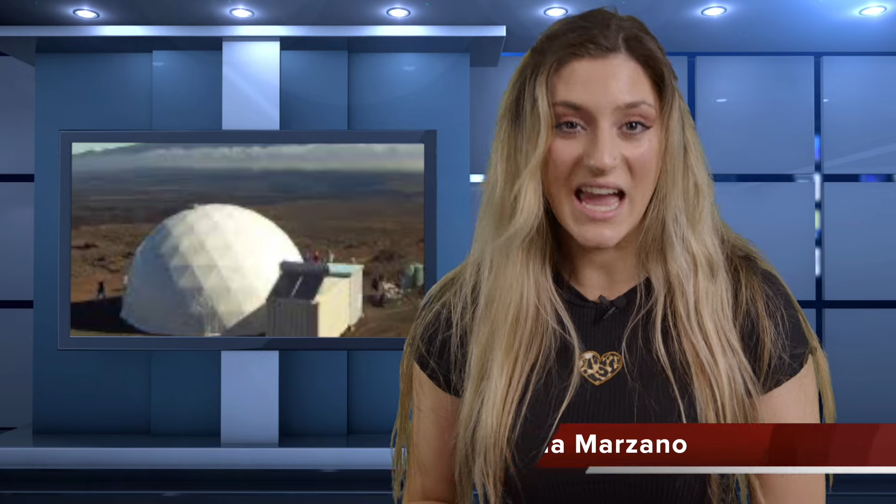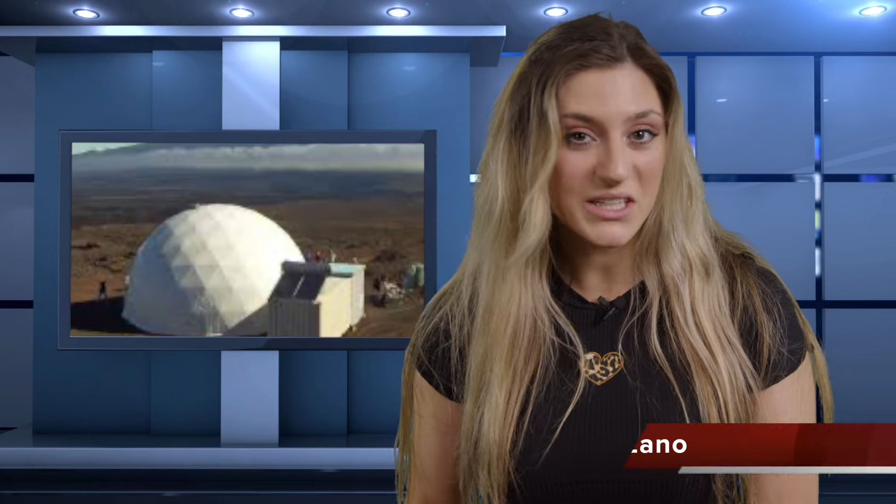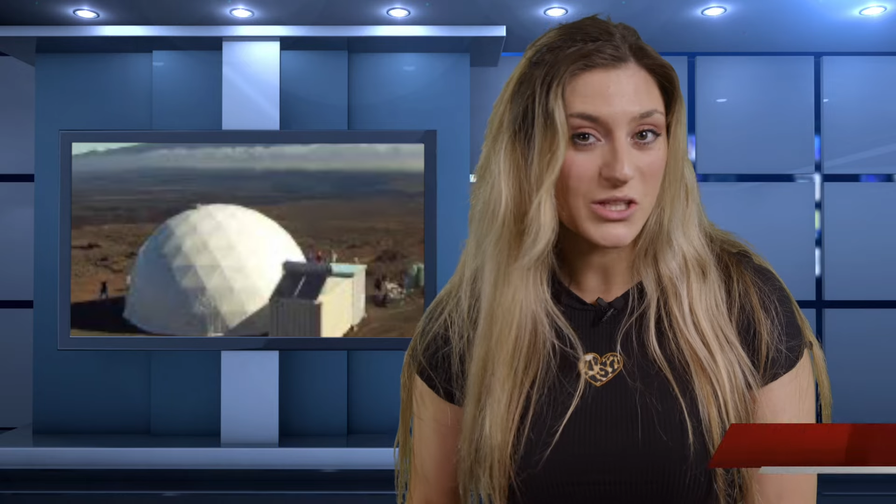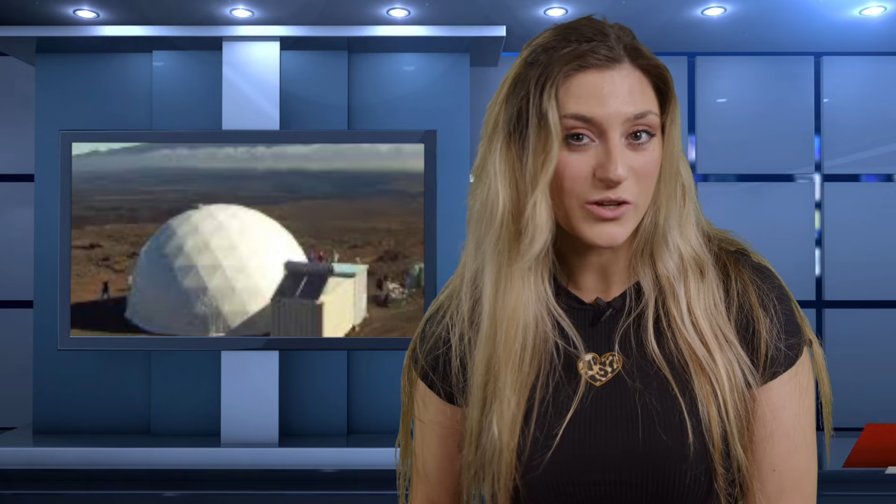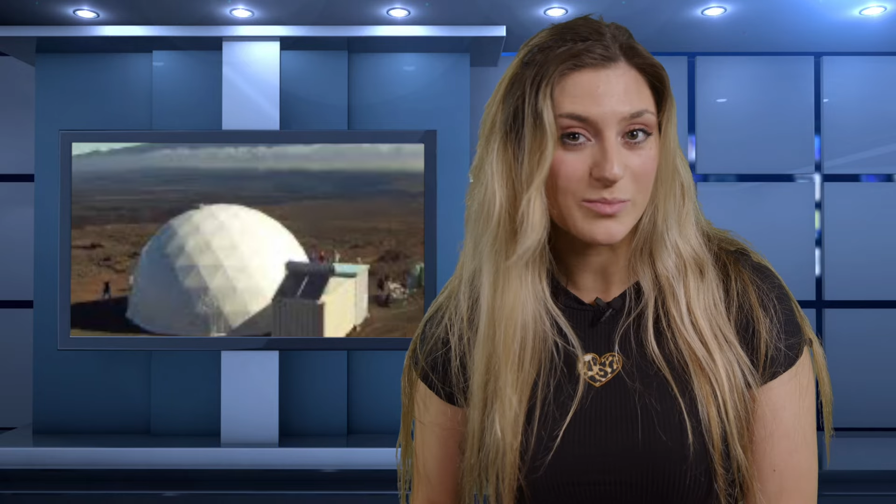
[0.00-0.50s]

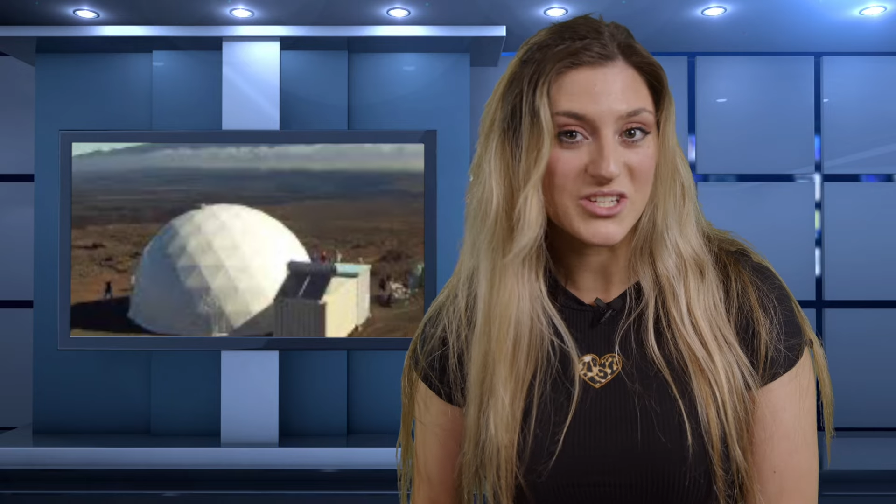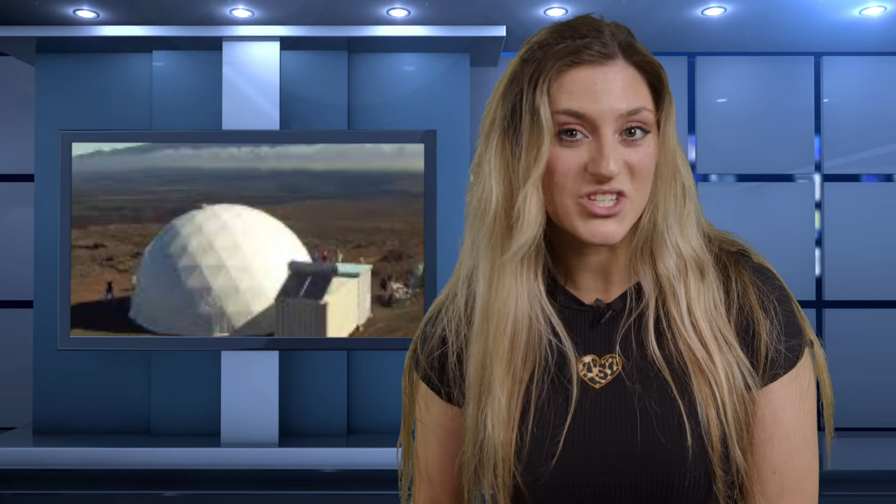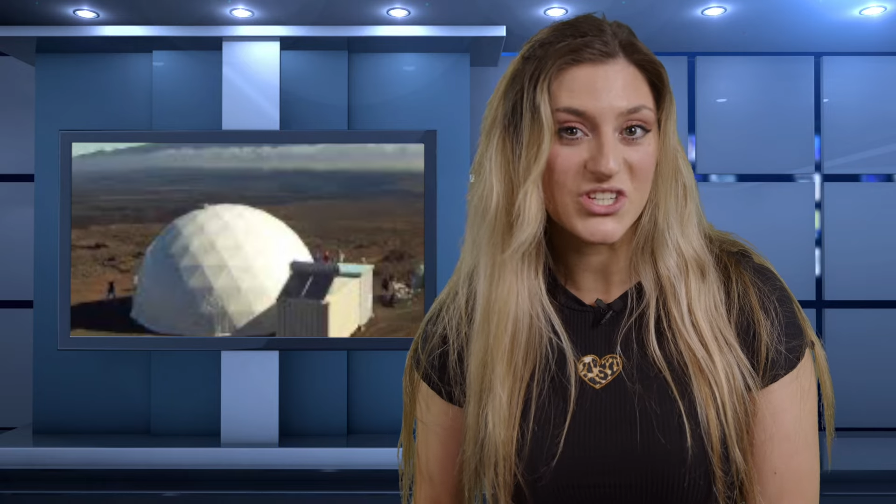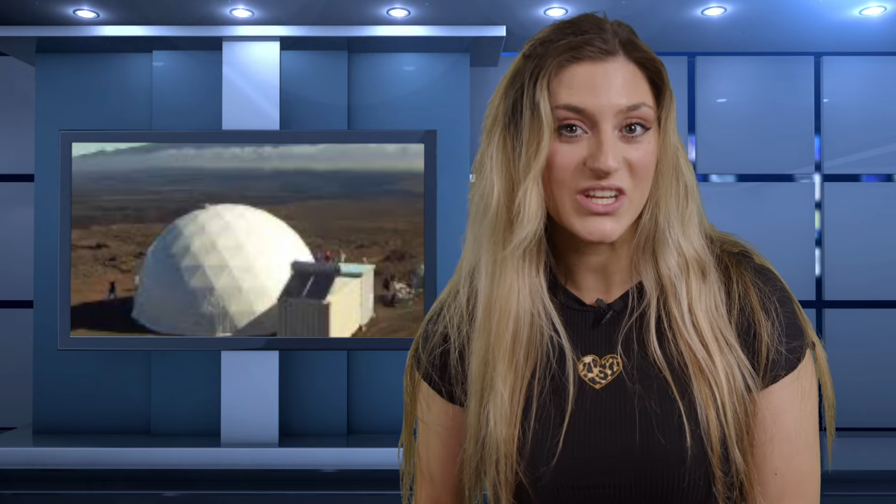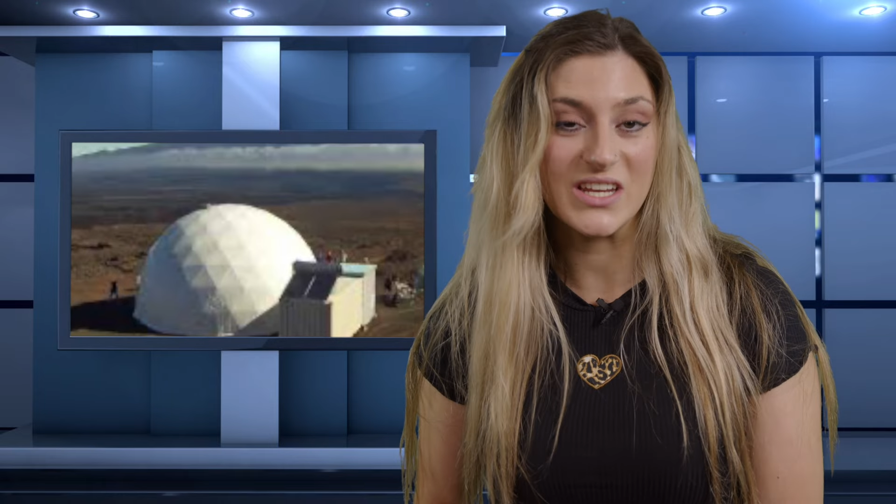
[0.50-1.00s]
analog
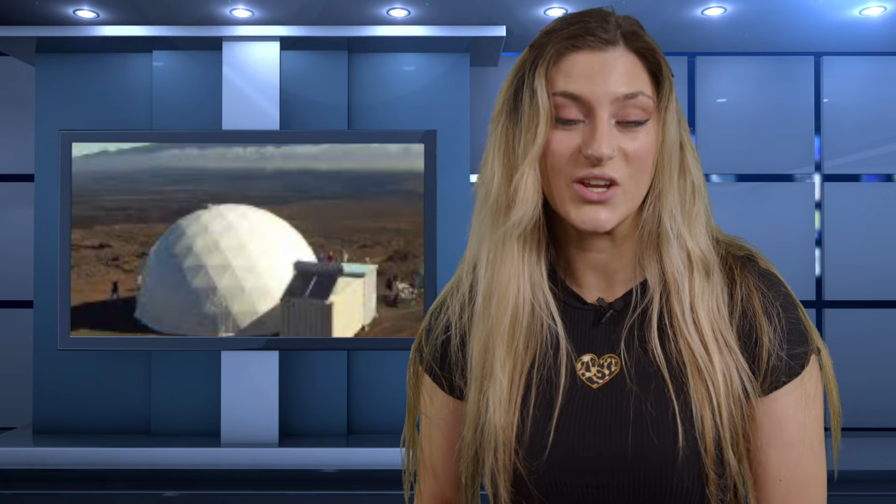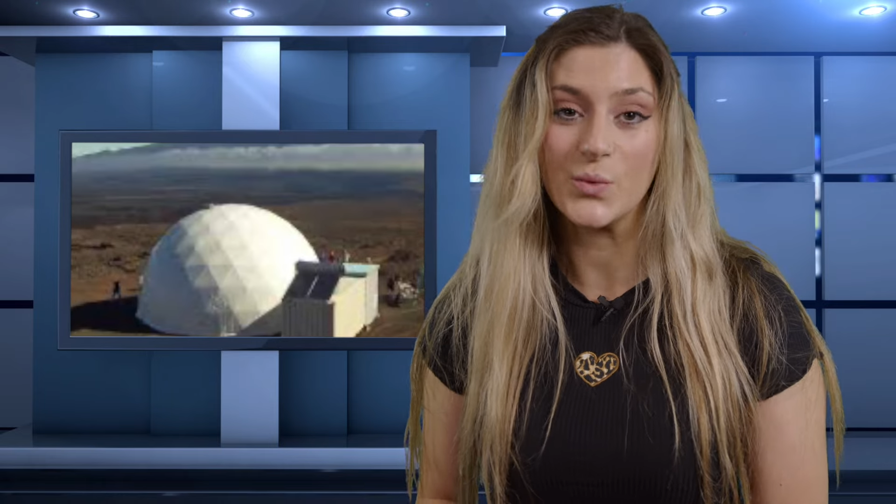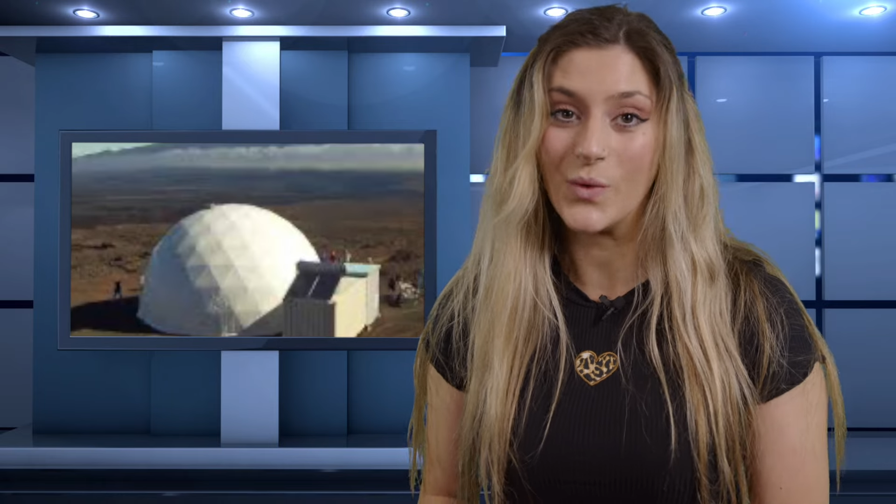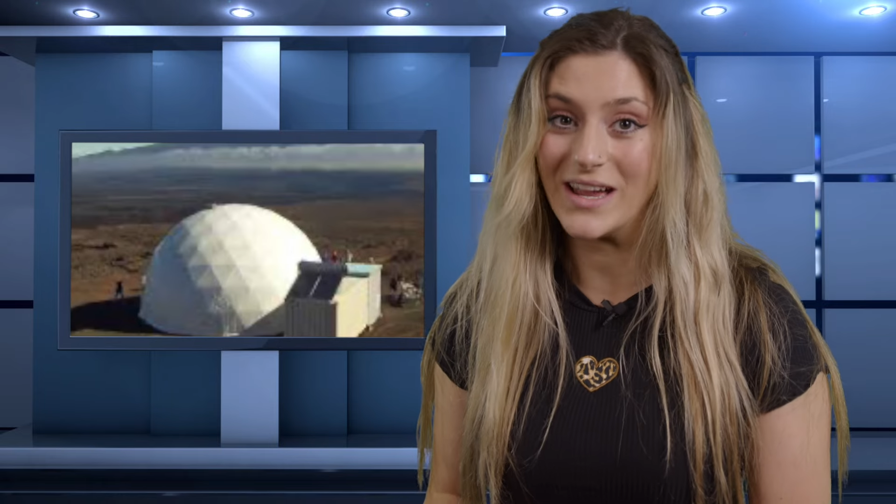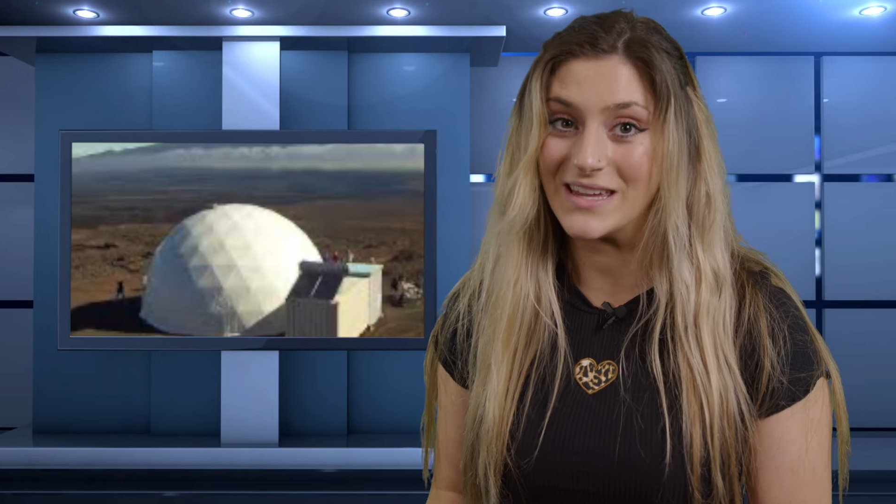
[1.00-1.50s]
mission in
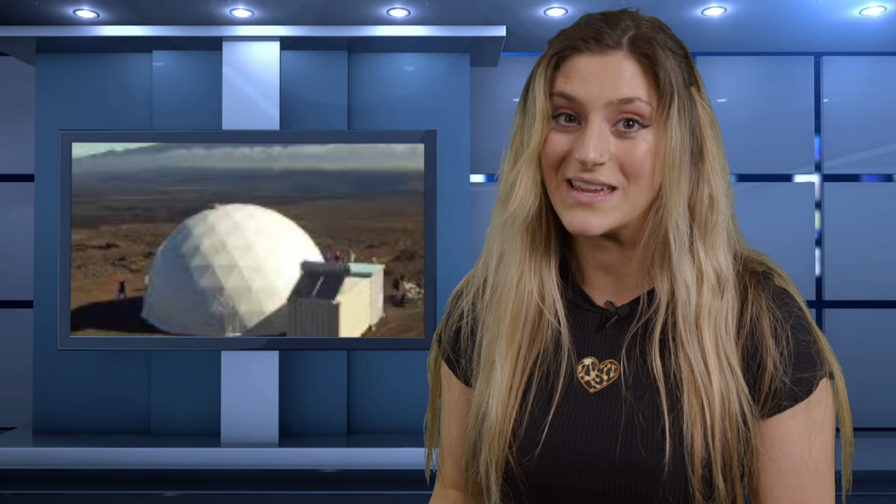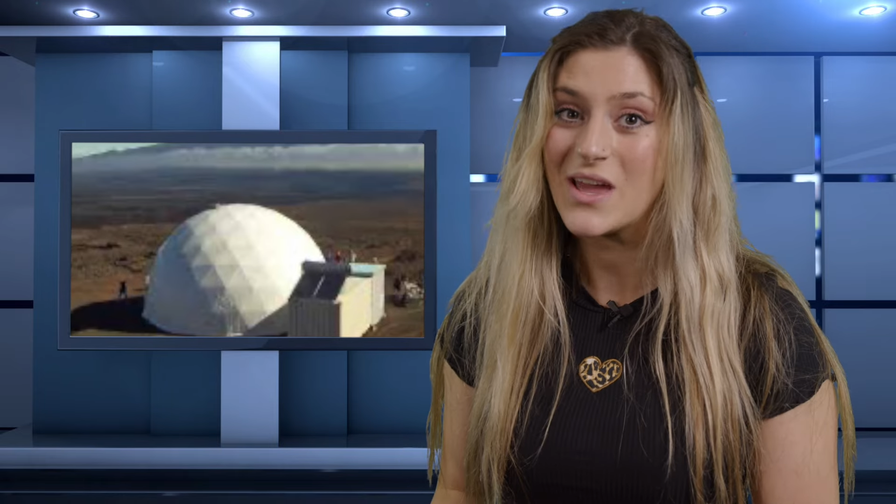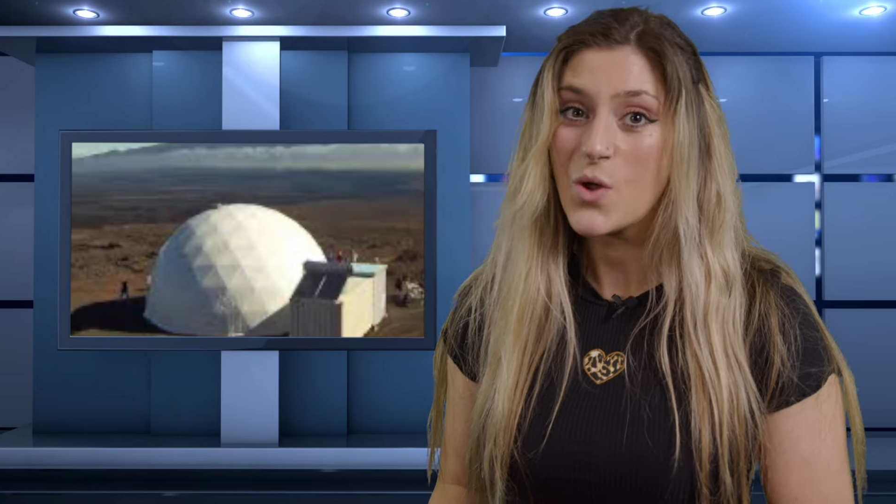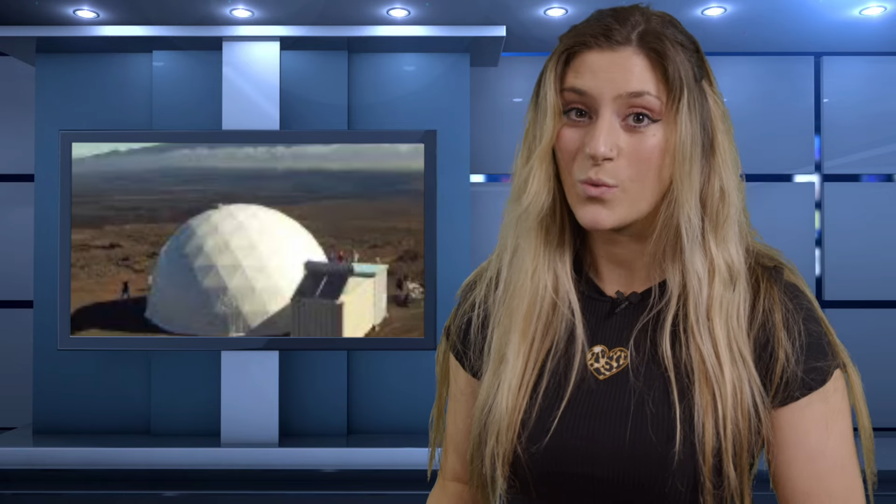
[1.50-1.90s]
Hawaii,